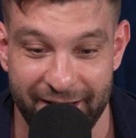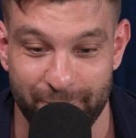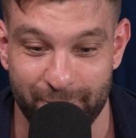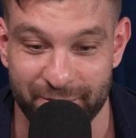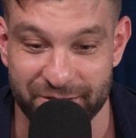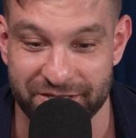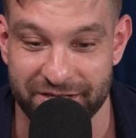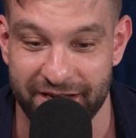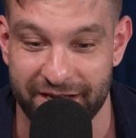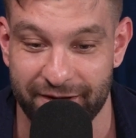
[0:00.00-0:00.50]

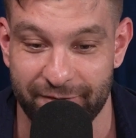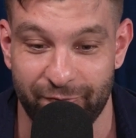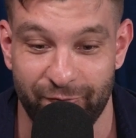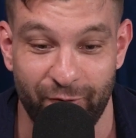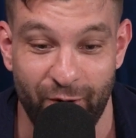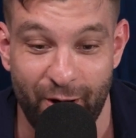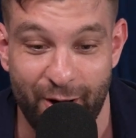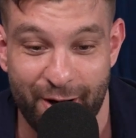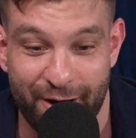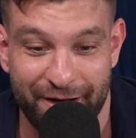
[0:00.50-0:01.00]
was like,
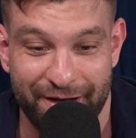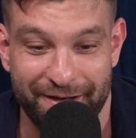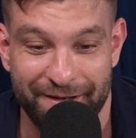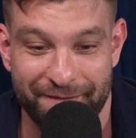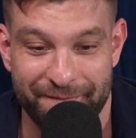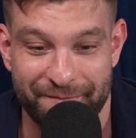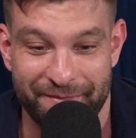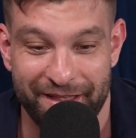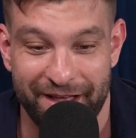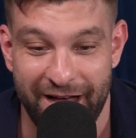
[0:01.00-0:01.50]
fuck,
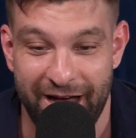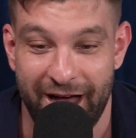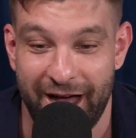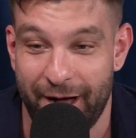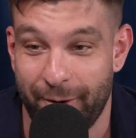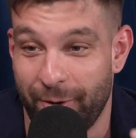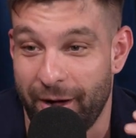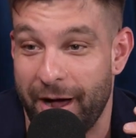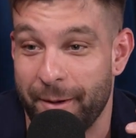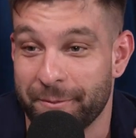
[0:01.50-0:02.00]

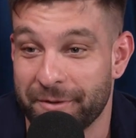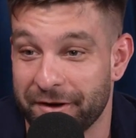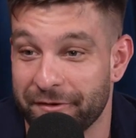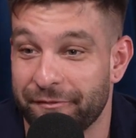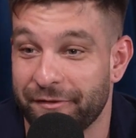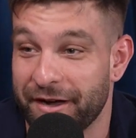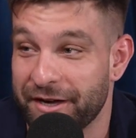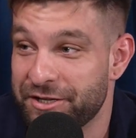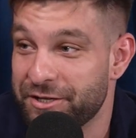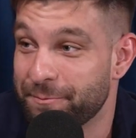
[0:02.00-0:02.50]
I'm going to
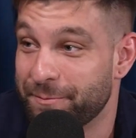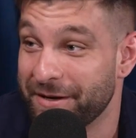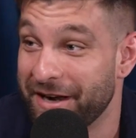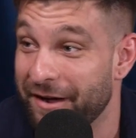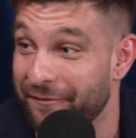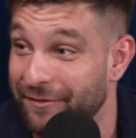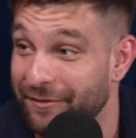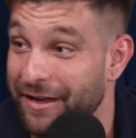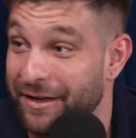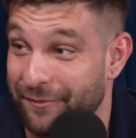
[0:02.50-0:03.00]
fight you, but
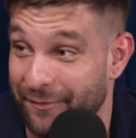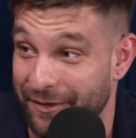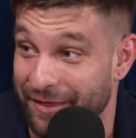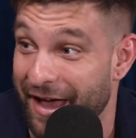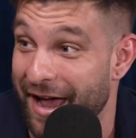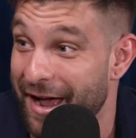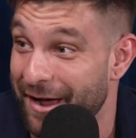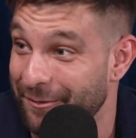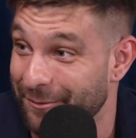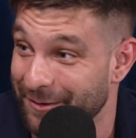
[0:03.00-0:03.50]
not fight for
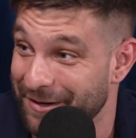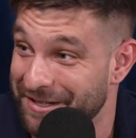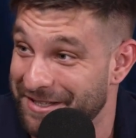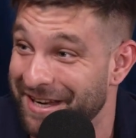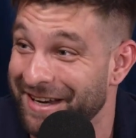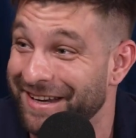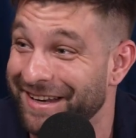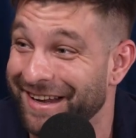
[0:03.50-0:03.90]
that reason.